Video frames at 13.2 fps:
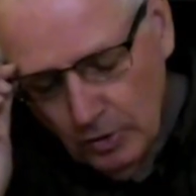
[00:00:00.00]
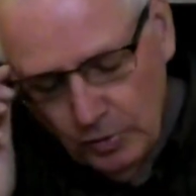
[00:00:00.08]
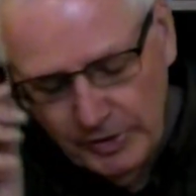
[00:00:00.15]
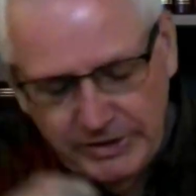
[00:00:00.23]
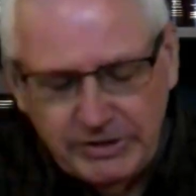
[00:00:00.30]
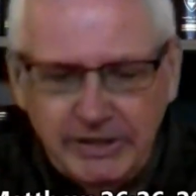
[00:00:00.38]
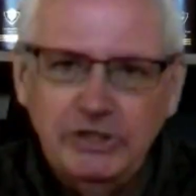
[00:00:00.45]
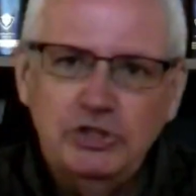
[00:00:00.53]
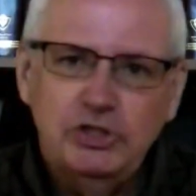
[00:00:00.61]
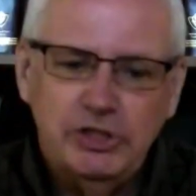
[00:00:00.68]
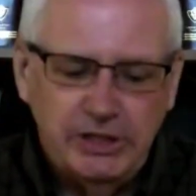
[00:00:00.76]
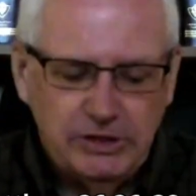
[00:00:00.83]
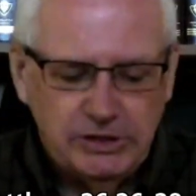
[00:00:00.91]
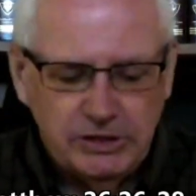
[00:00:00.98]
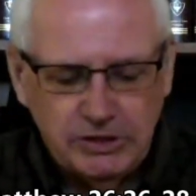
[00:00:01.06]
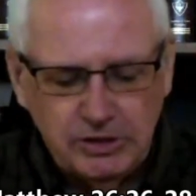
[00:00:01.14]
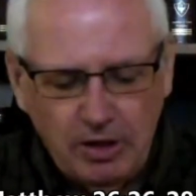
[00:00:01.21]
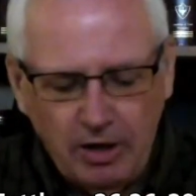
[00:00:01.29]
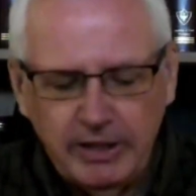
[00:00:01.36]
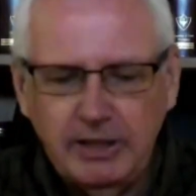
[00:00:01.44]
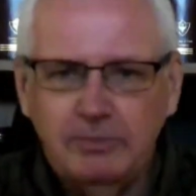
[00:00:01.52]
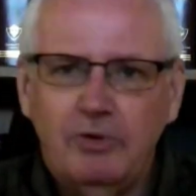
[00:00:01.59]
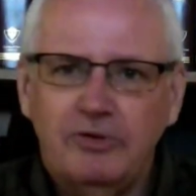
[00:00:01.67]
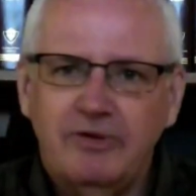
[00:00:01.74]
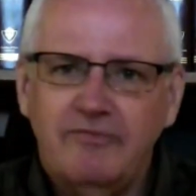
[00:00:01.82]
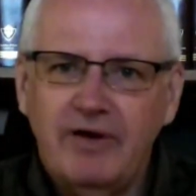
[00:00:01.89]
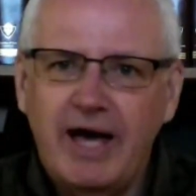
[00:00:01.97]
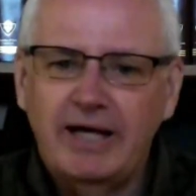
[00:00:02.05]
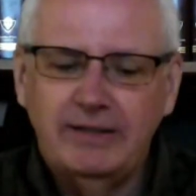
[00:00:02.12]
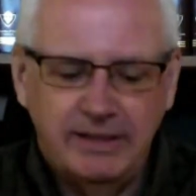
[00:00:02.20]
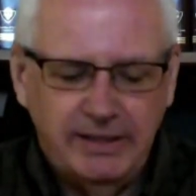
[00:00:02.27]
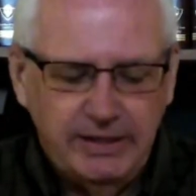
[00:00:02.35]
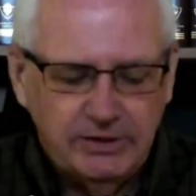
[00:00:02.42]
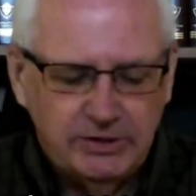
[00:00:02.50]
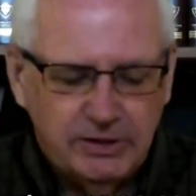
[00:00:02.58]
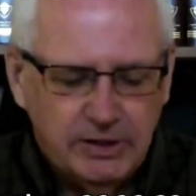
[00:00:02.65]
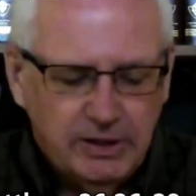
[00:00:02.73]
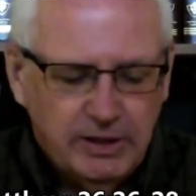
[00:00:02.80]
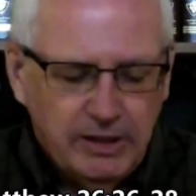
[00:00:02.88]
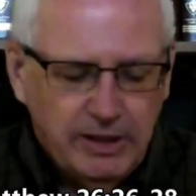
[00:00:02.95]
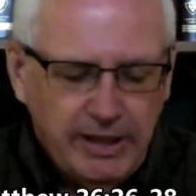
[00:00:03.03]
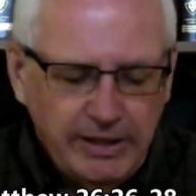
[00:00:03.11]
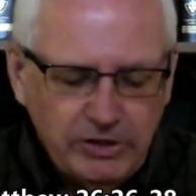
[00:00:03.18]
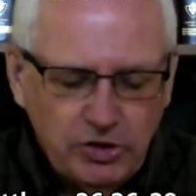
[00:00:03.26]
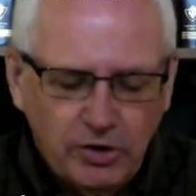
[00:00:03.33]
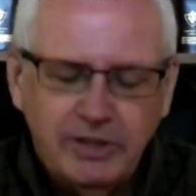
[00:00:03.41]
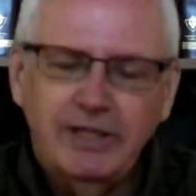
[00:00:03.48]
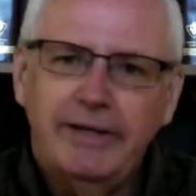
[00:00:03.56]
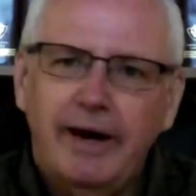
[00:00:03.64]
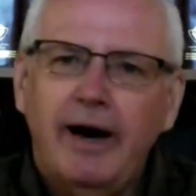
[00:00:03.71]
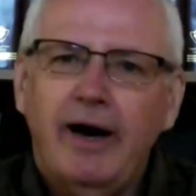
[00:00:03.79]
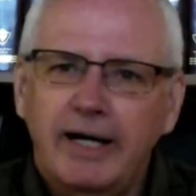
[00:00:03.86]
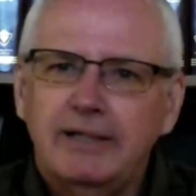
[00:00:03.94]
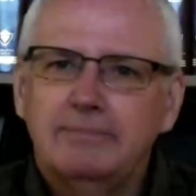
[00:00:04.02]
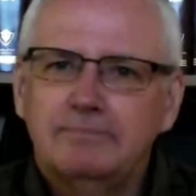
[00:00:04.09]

we see Jesus talking about the fact that he's he's going to die.